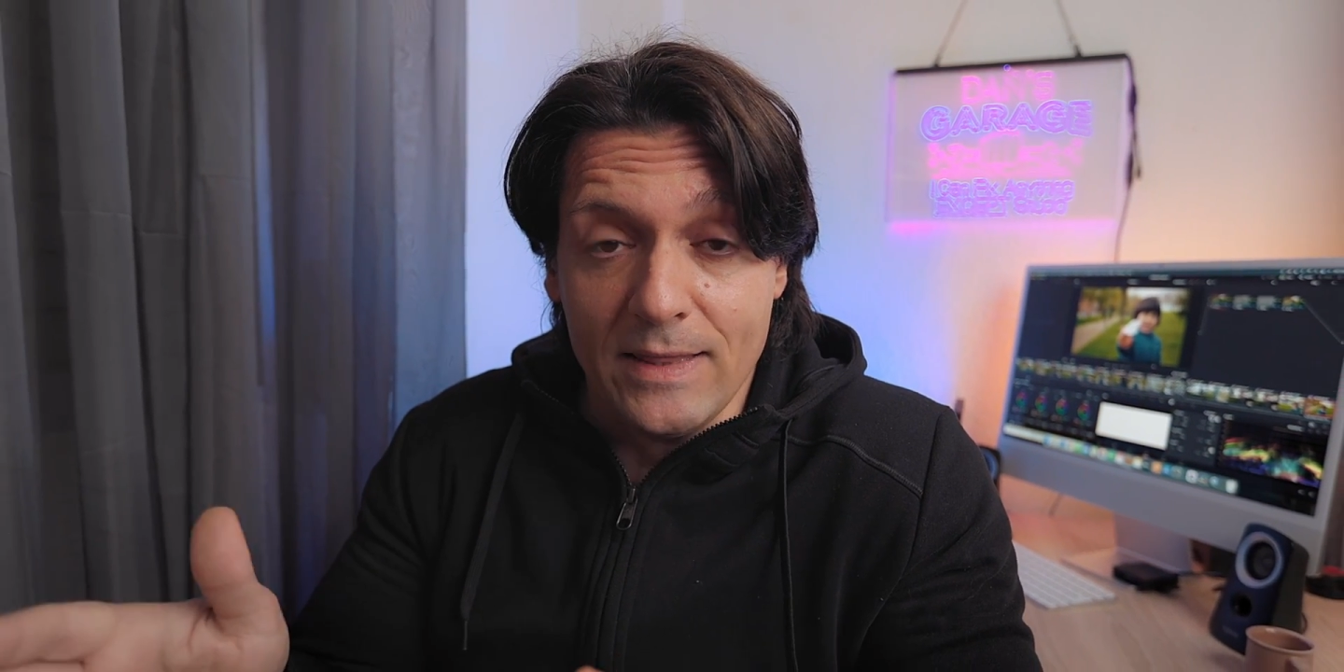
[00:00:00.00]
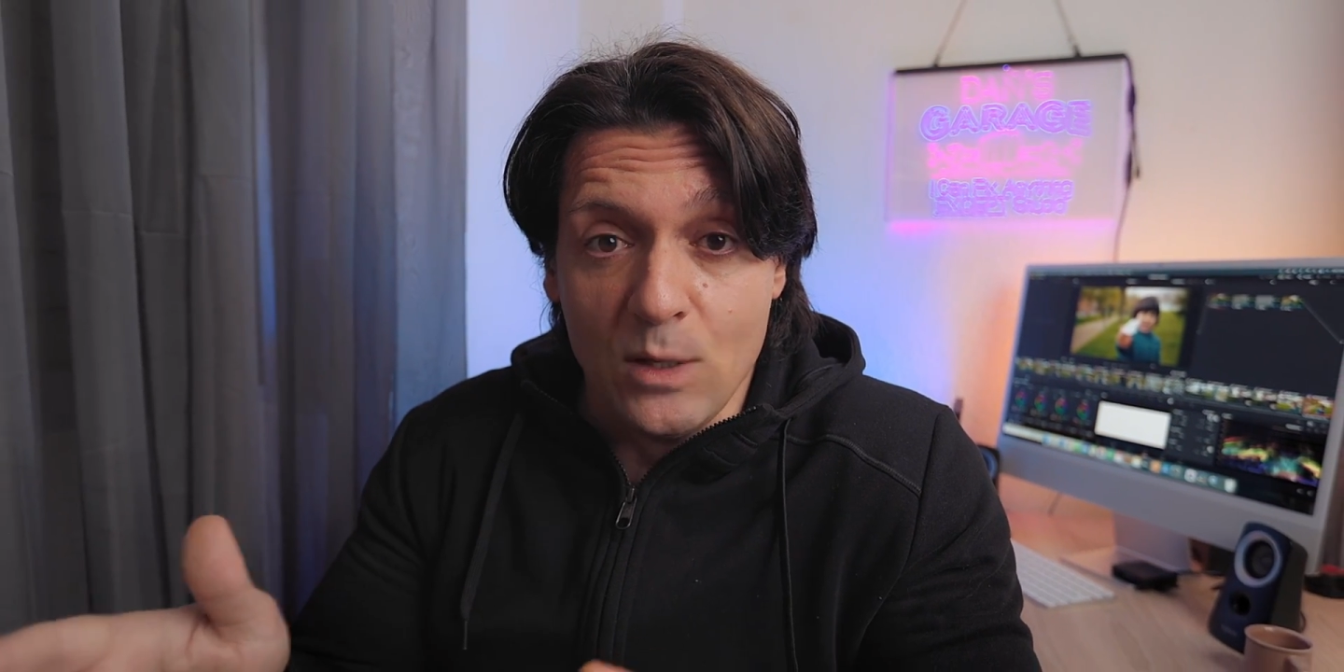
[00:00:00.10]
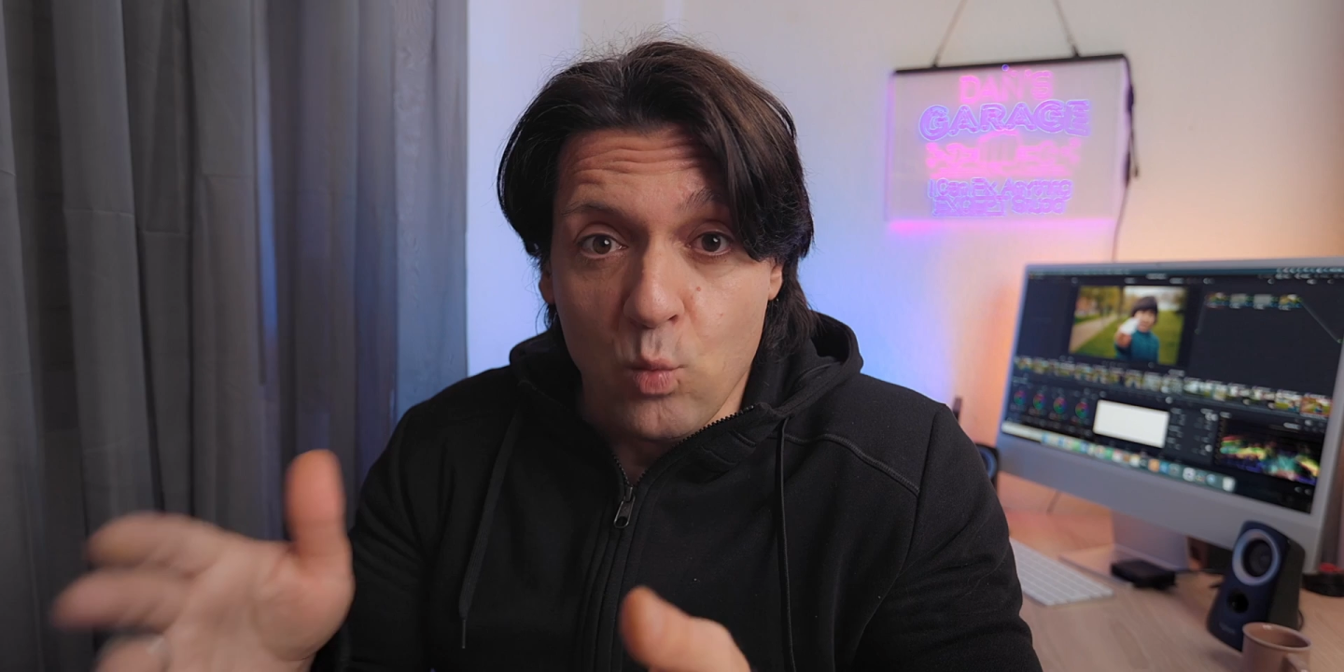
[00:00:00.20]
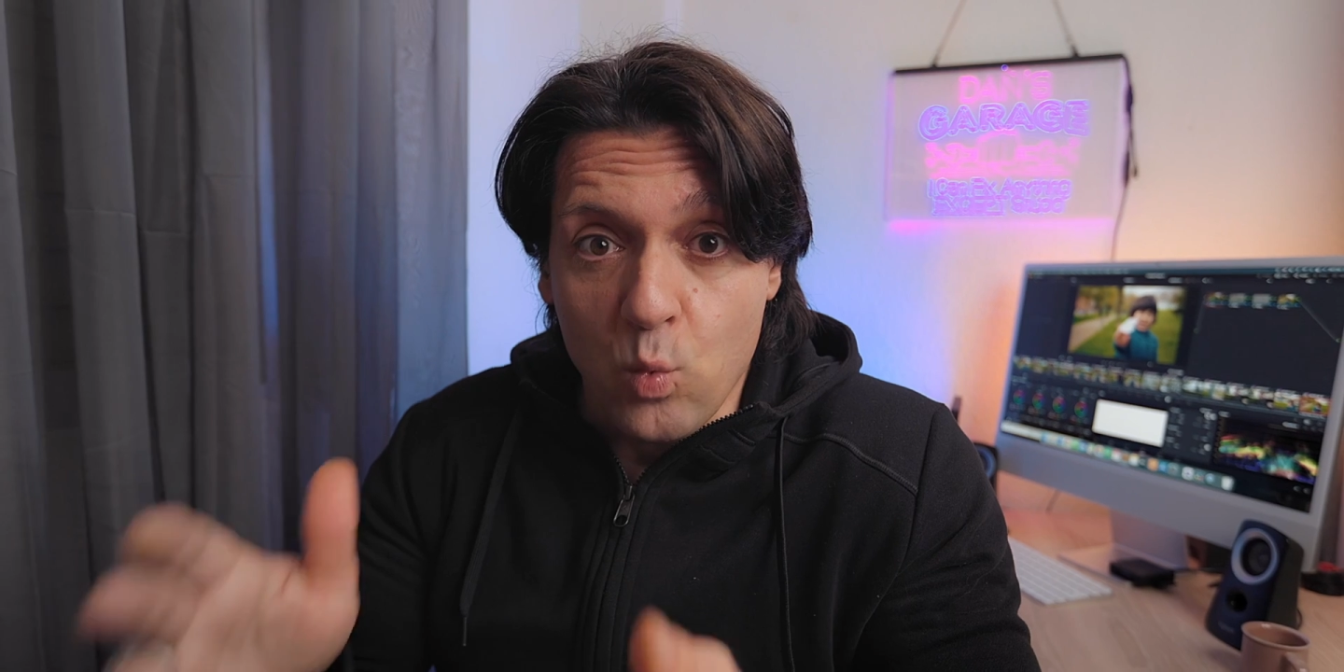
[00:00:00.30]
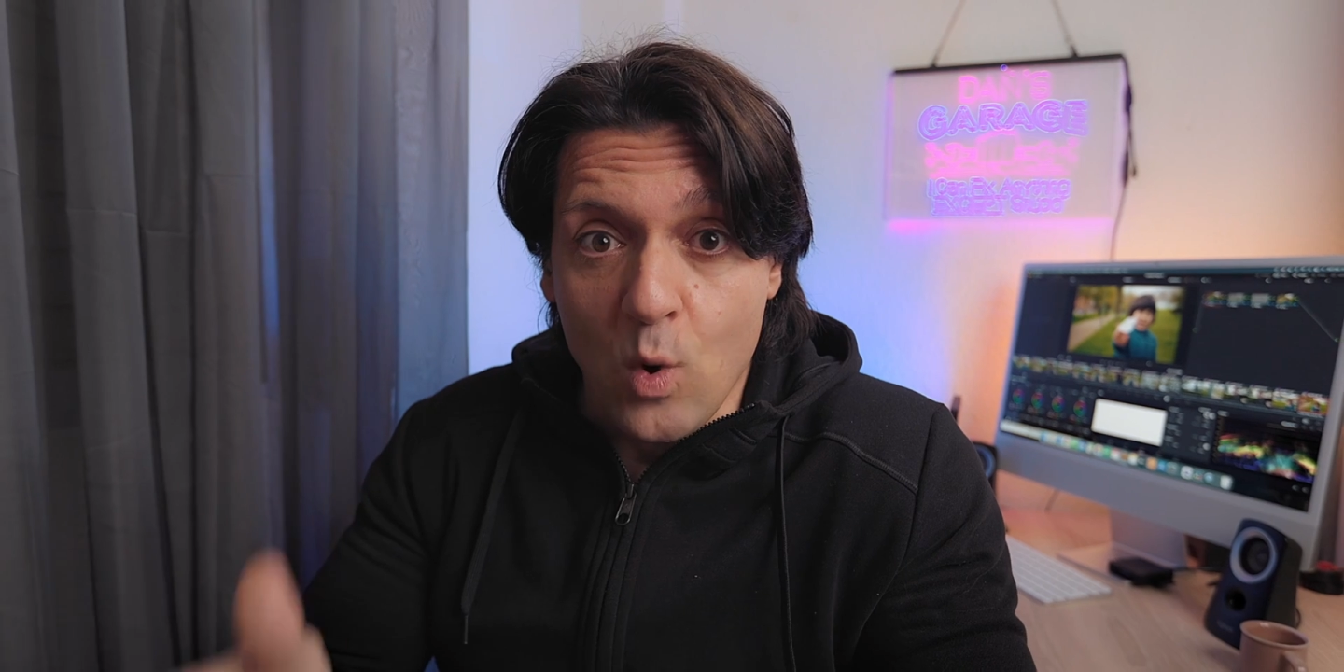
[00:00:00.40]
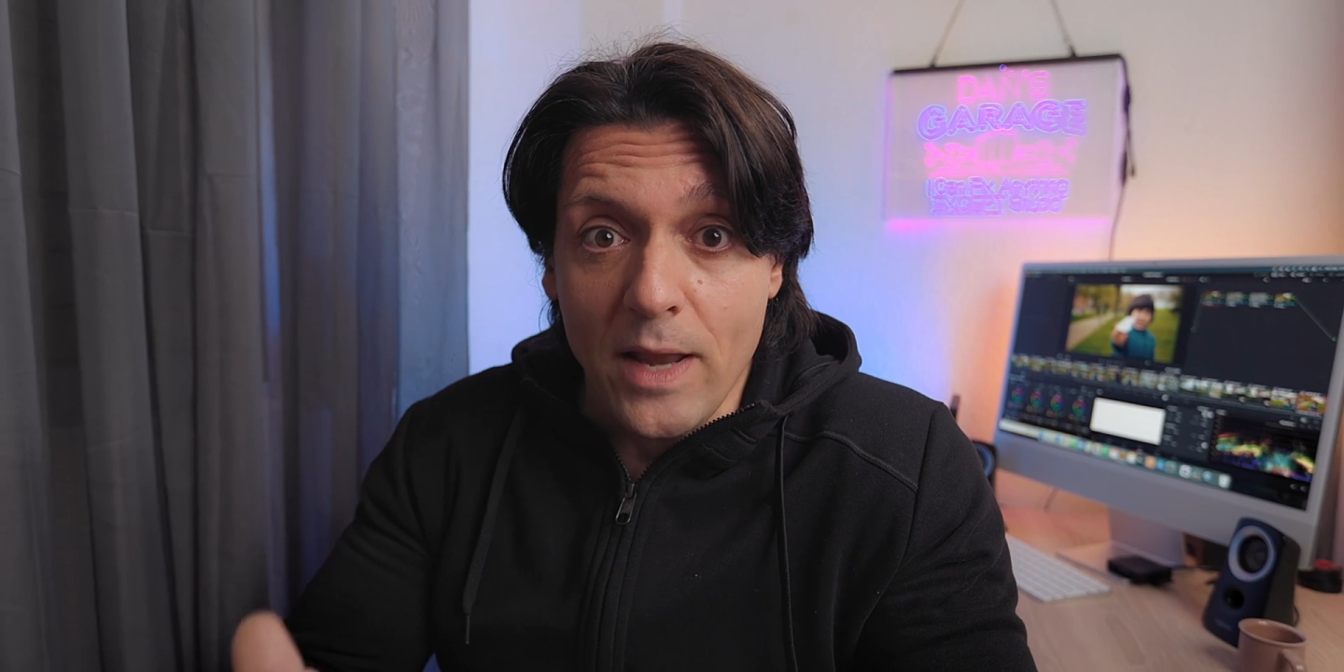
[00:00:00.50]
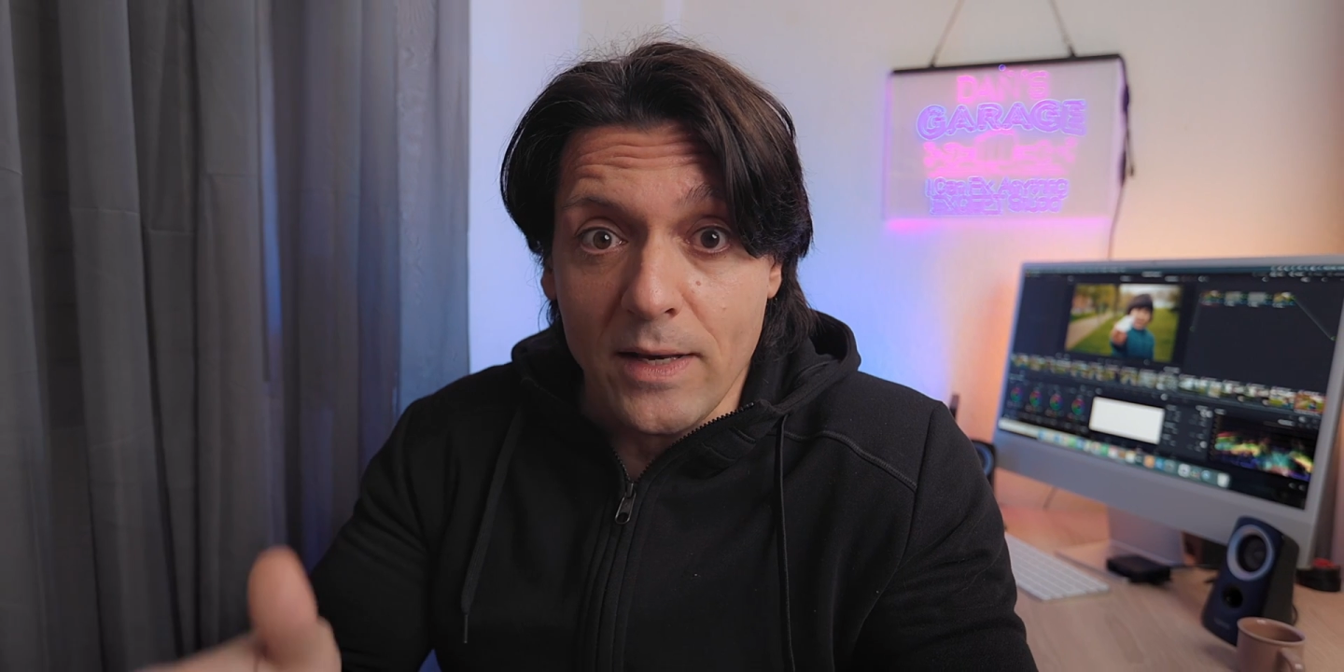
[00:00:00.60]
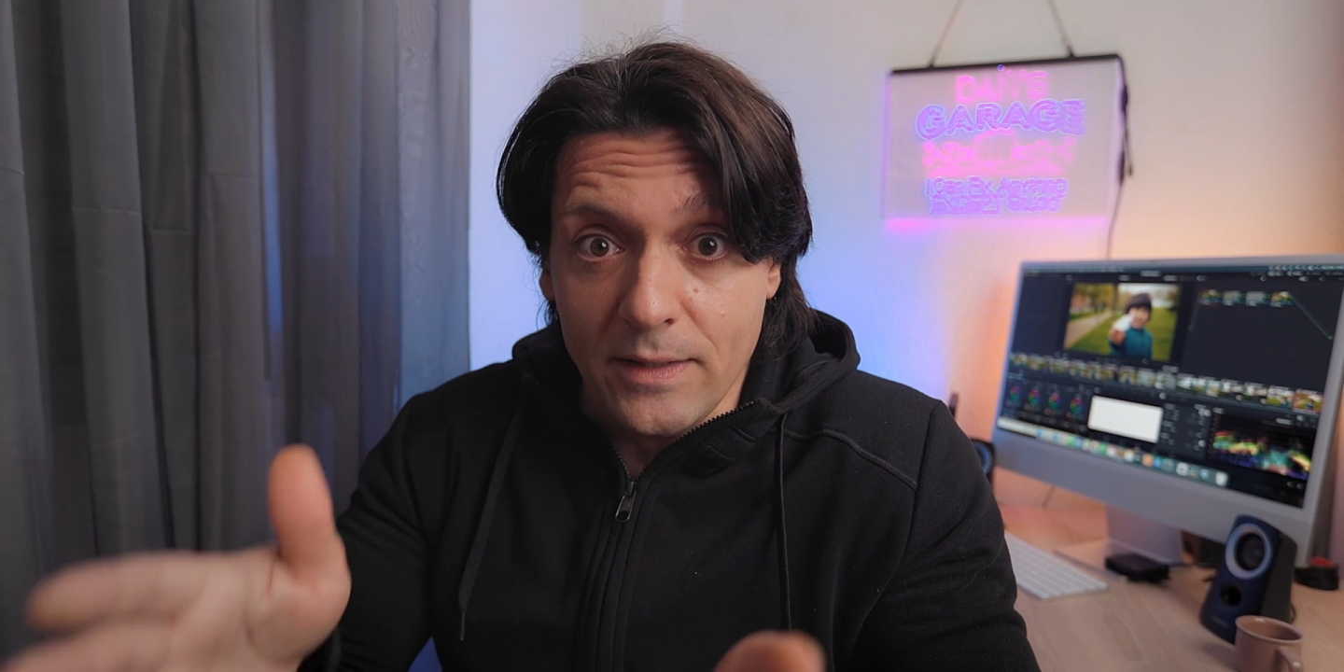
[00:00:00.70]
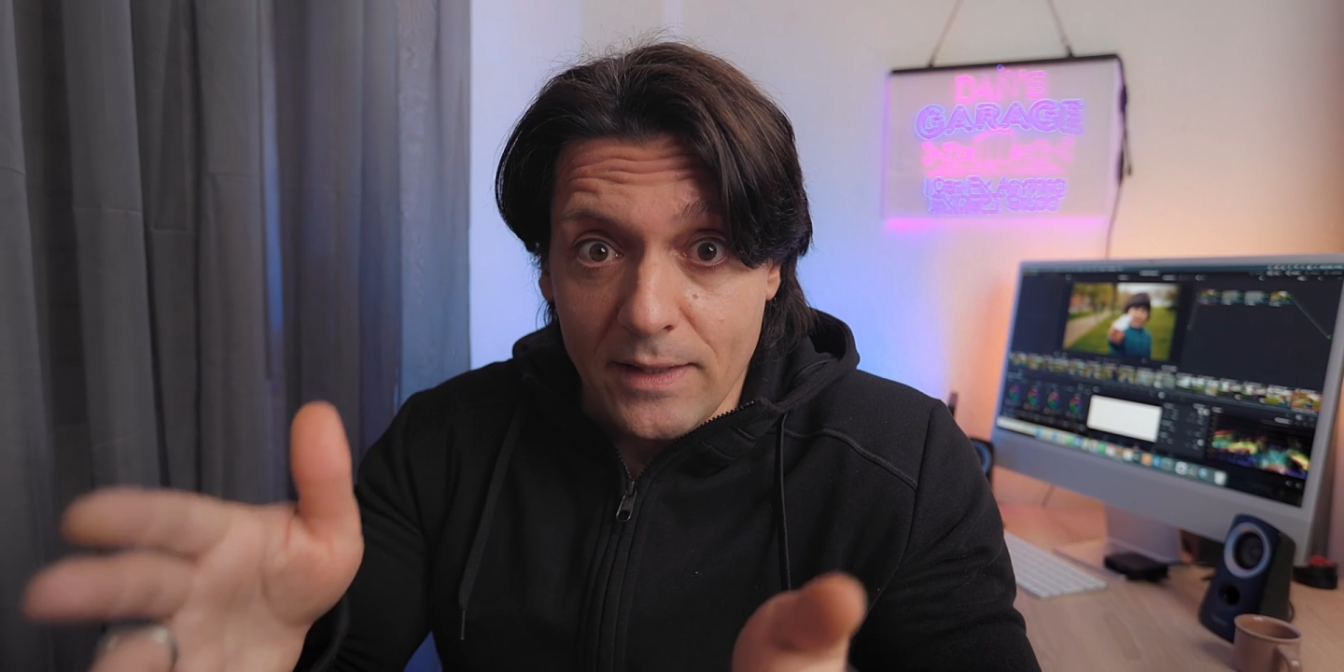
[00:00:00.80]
the one